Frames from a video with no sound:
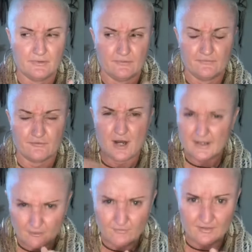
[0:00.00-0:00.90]
Friday
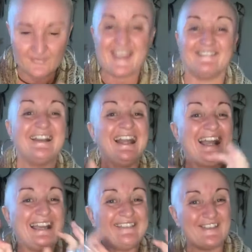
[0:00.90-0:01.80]
the 5th,
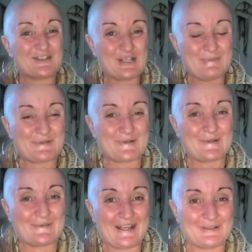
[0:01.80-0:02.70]
and then the terms roll
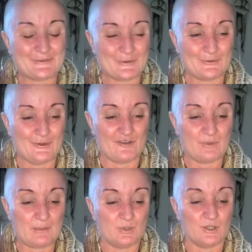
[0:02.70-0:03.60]
around for the
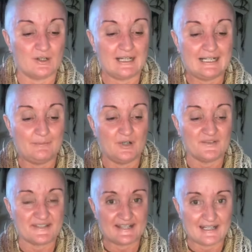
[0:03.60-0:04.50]
5-week block on
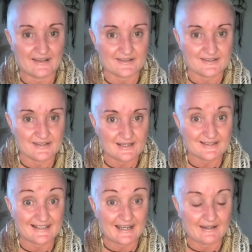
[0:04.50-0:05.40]
Saturday the 6th
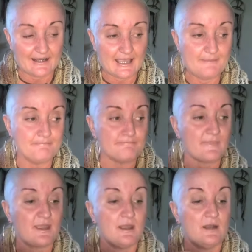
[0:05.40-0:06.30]
at 8 a.m.
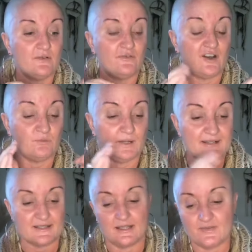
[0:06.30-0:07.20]
for 5 weeks,
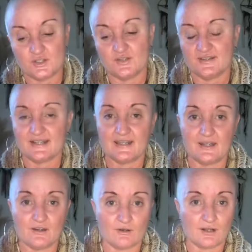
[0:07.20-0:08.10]
and then the Tuesday yin
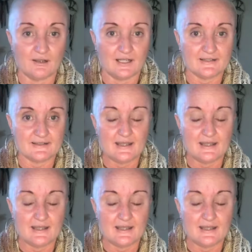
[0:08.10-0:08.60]
yoga class.